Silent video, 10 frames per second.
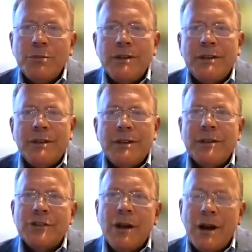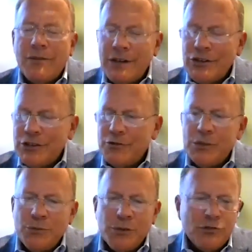but there's a lot of initiatives
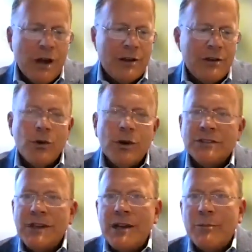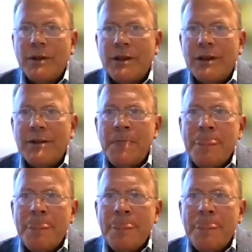we try to do on sustainability.